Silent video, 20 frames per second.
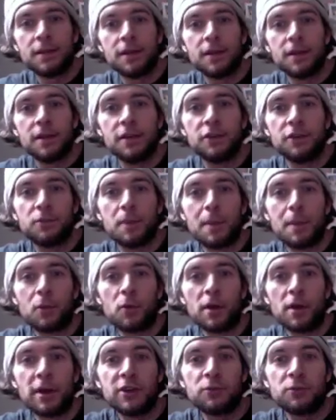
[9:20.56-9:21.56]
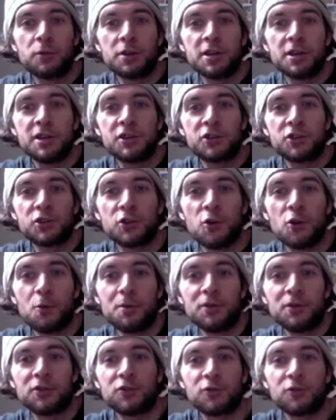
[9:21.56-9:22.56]
is memorize what each
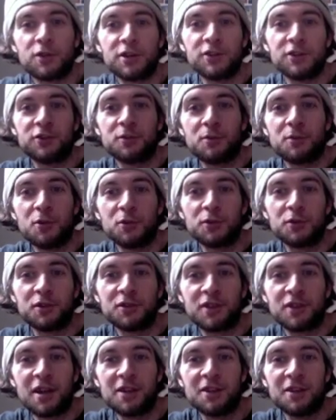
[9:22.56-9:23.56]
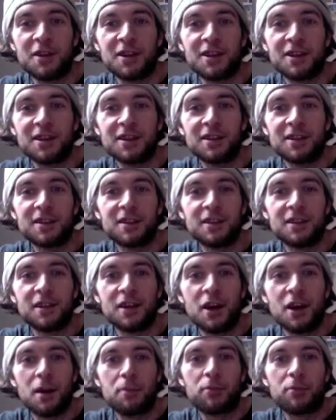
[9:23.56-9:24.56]
open string is supposed to sound like,
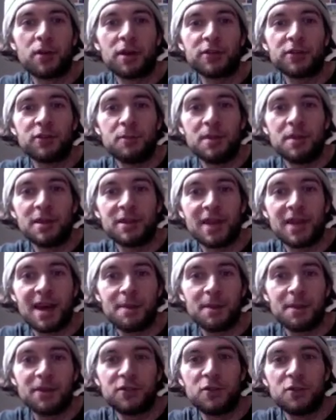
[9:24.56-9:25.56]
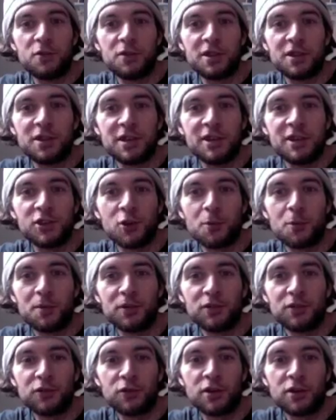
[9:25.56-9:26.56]
approximate that by tuning each
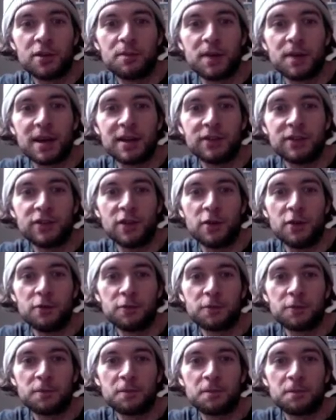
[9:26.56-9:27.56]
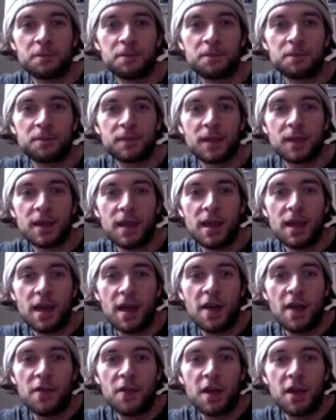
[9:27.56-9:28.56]
open string by itself,
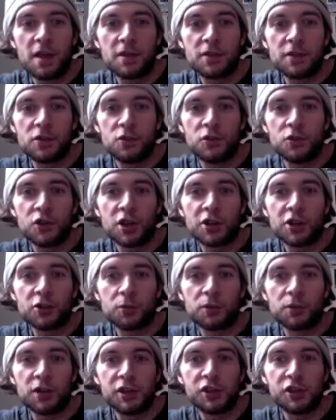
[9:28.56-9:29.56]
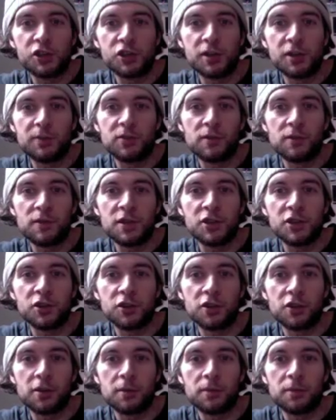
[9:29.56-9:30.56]
and then you check the relationships of each
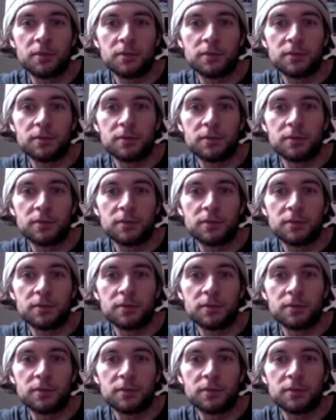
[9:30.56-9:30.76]
of them